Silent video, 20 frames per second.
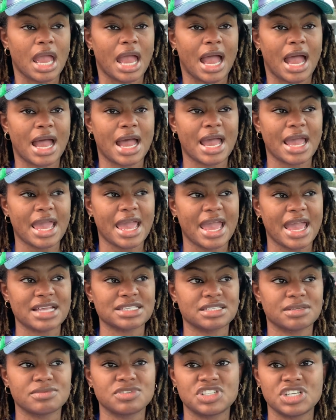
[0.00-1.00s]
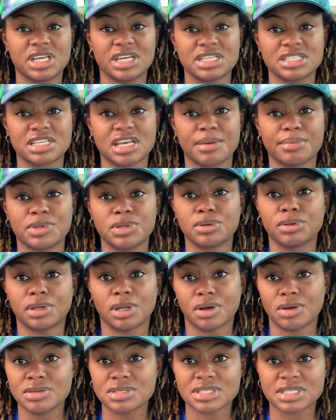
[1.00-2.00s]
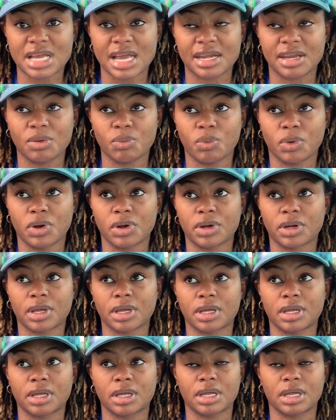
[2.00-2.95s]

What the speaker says: I had some G&W loan signing work